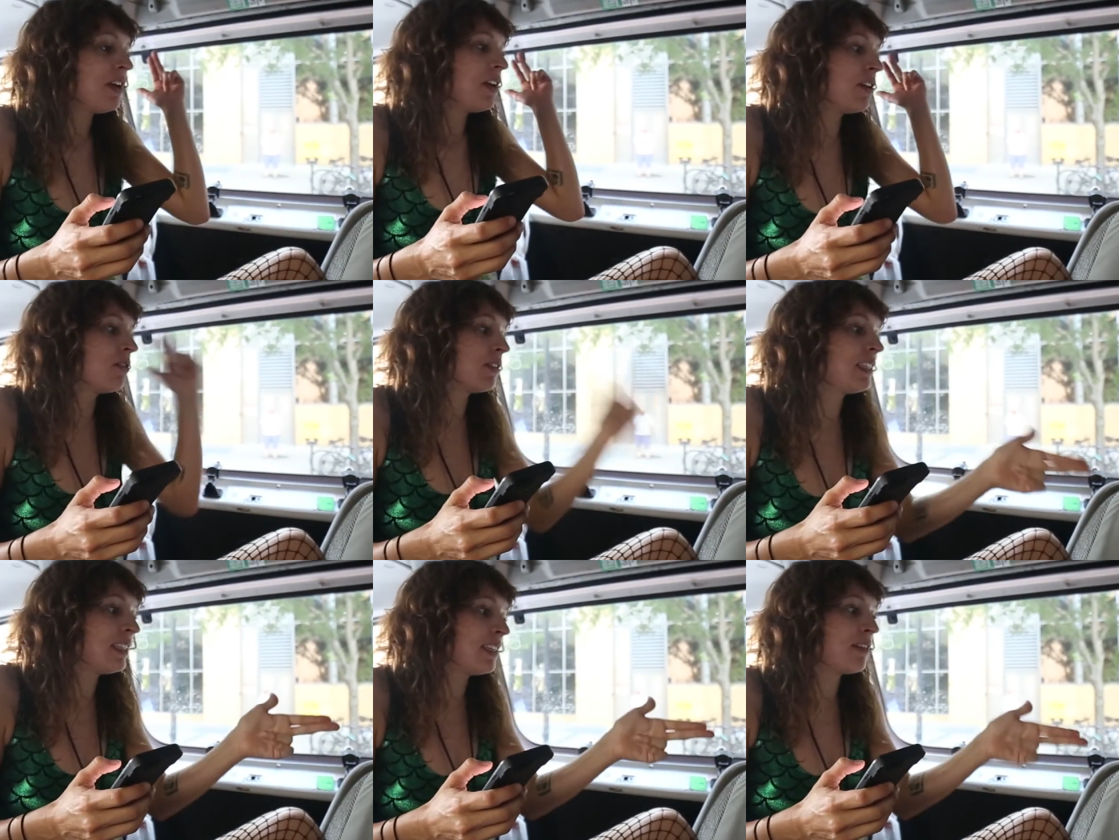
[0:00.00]
you don't
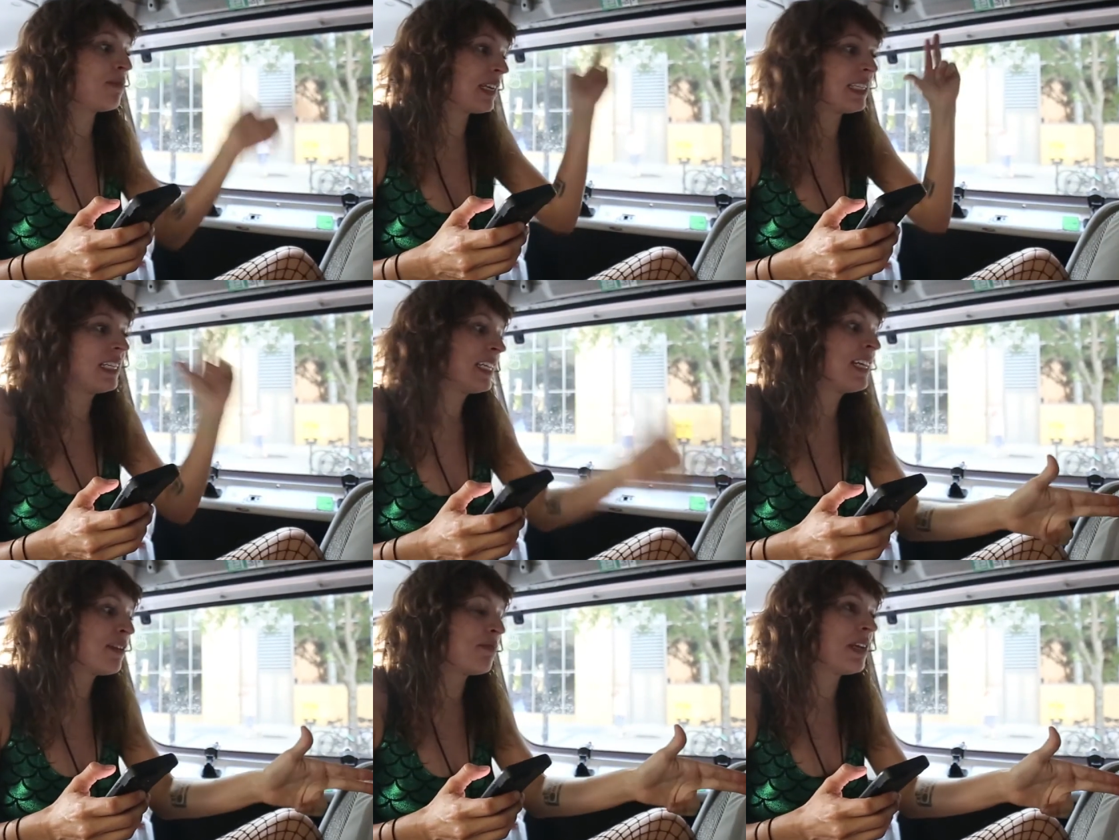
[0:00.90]
listen to the Pixies
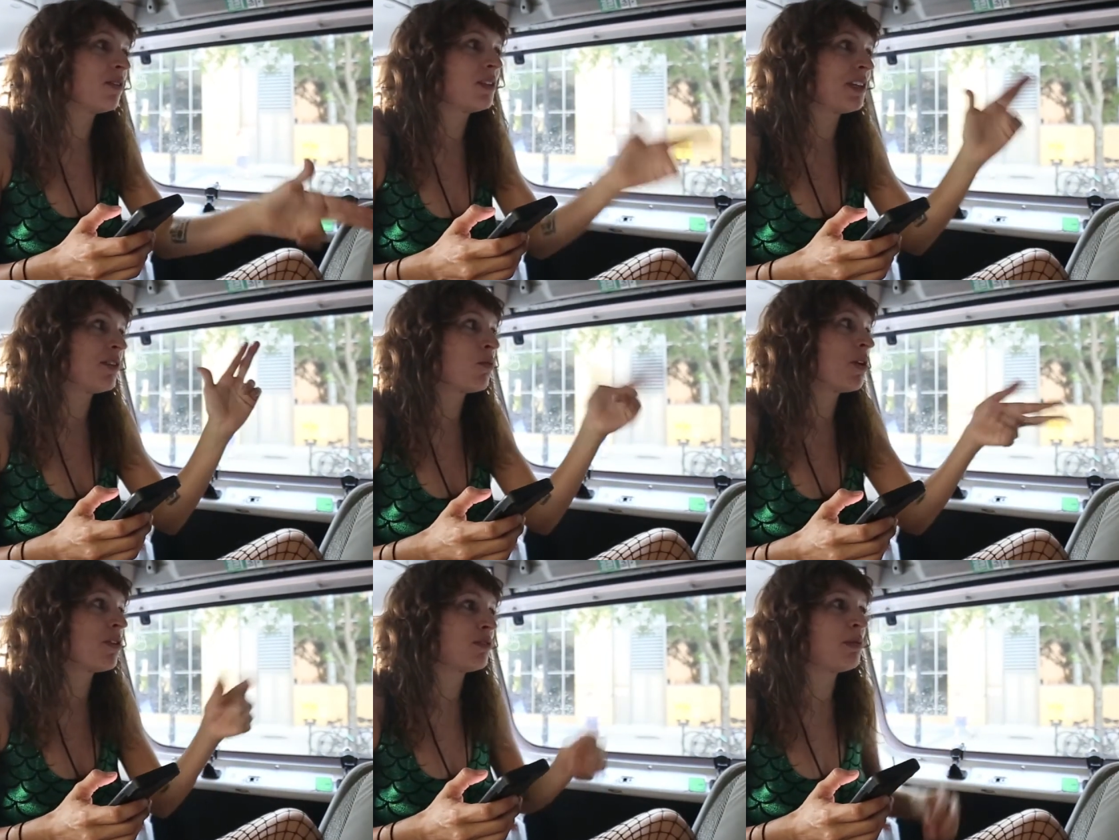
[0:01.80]
and the Beatles and you're
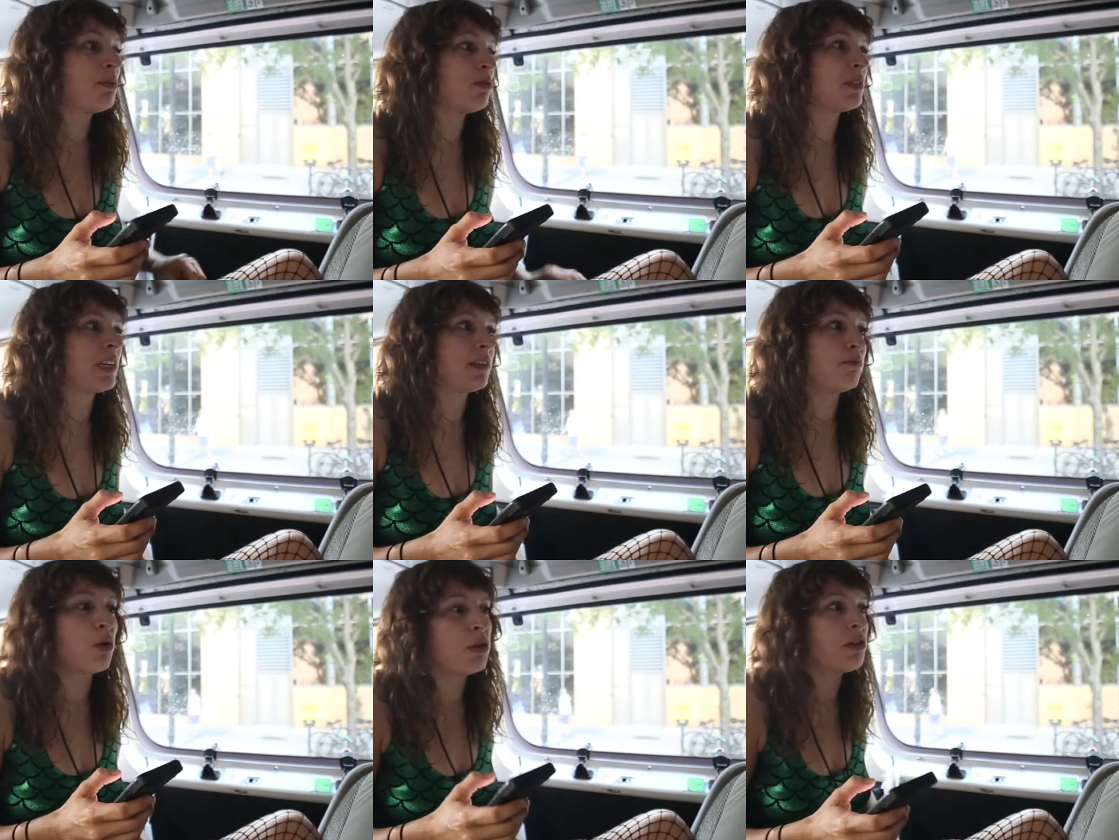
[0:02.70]
one of those people who's
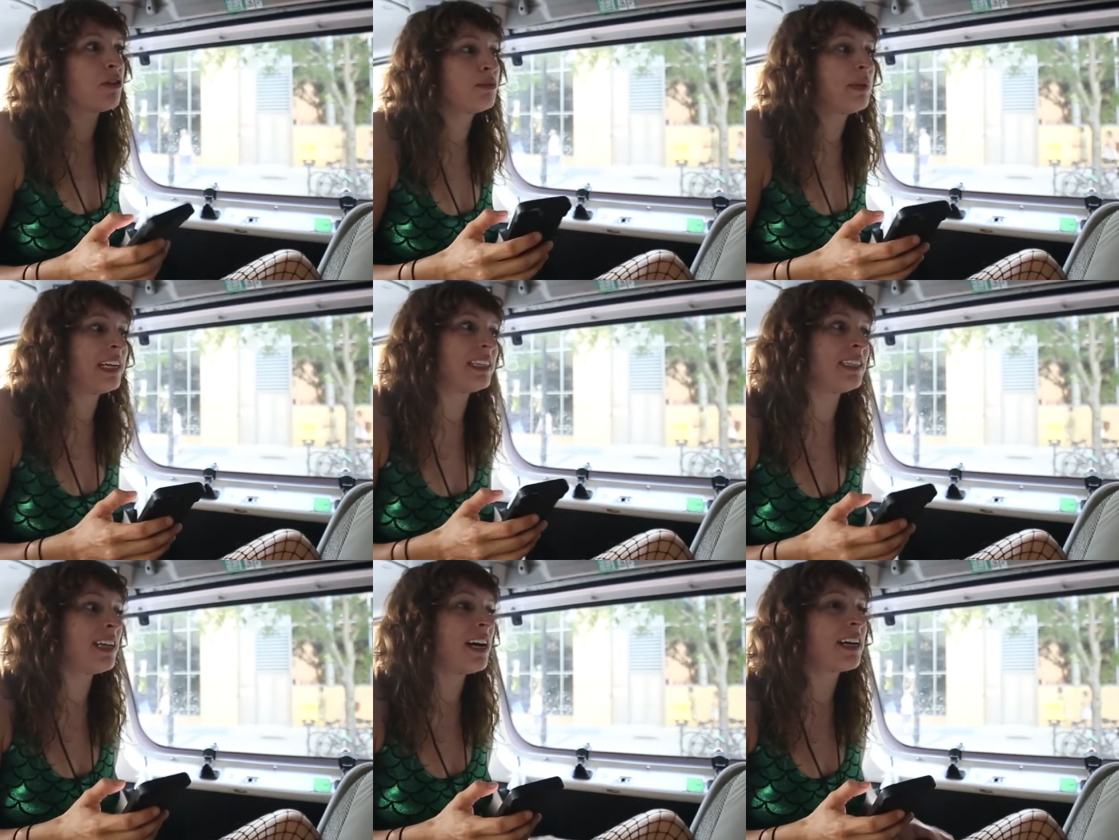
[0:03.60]
like, both of those bands
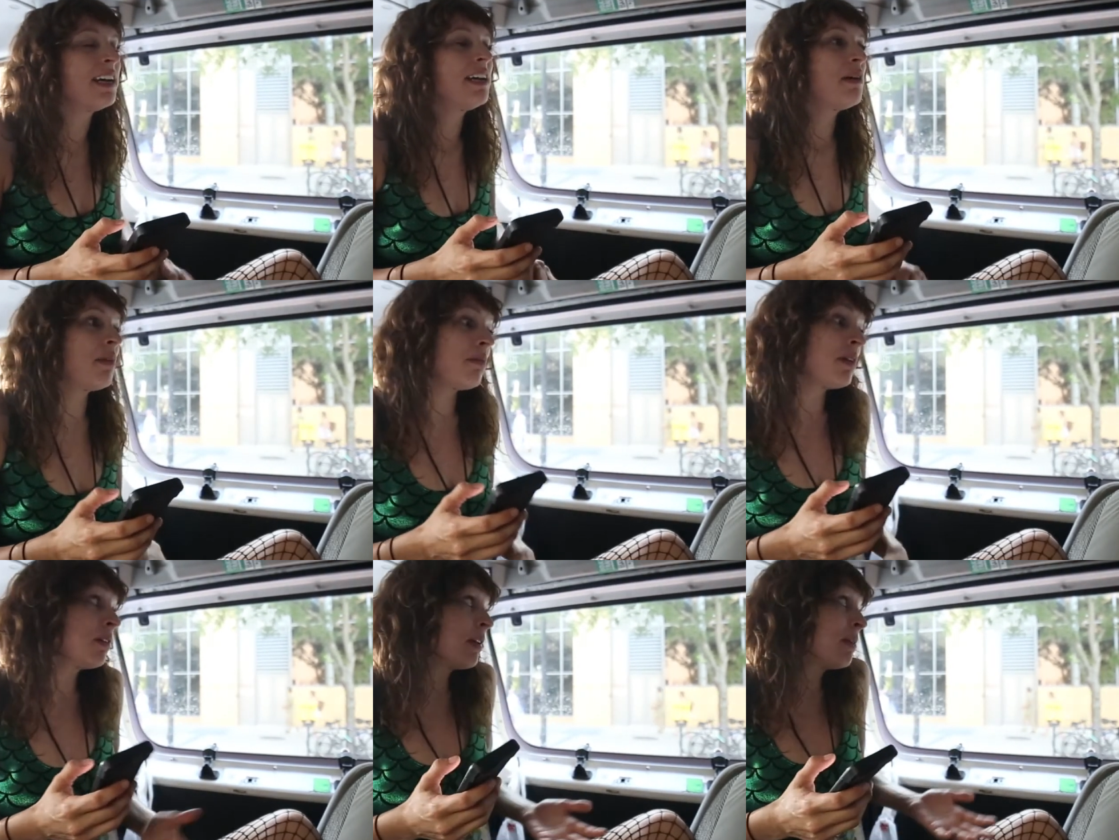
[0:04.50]
suck, maybe
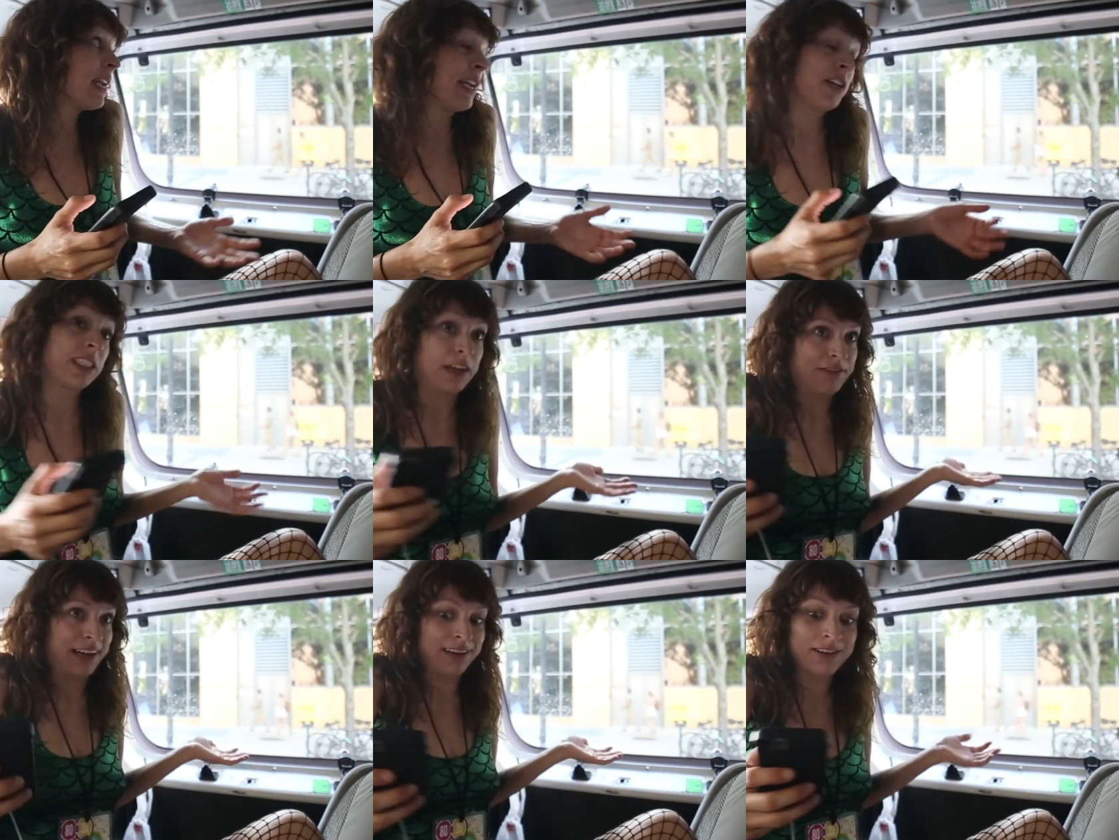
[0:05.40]
you're limiting yourself.
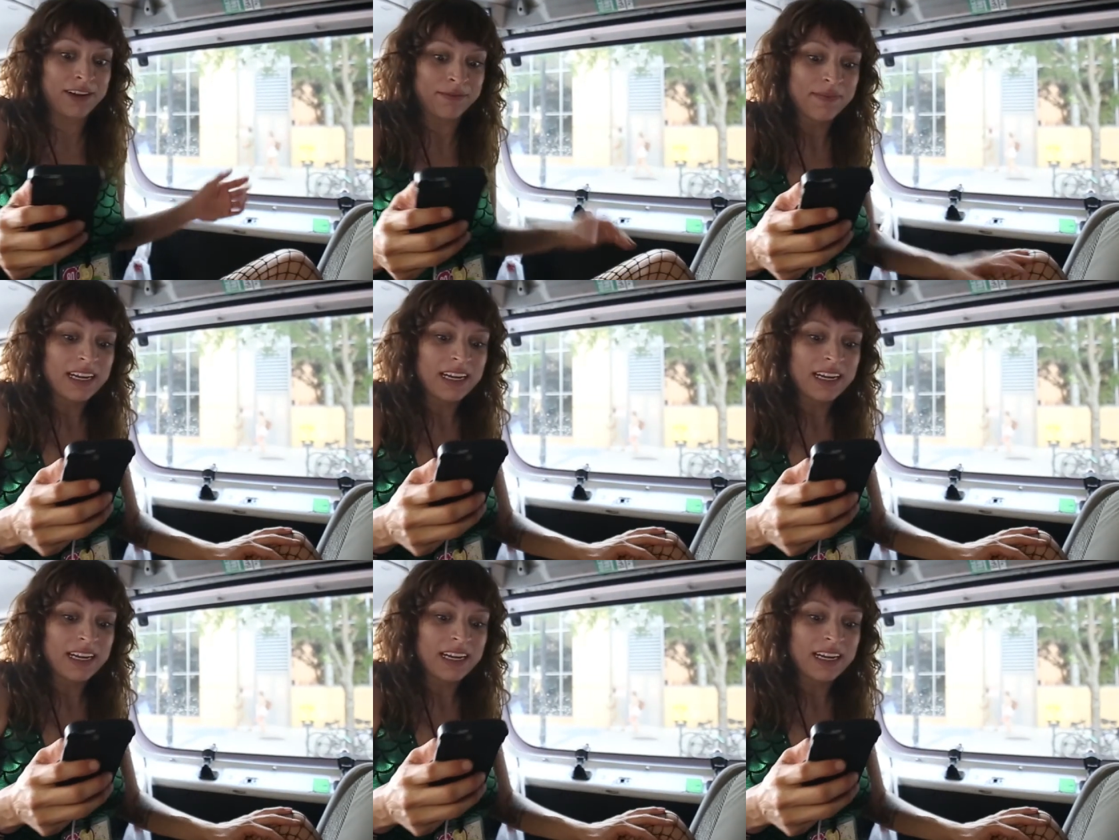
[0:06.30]
I don't know.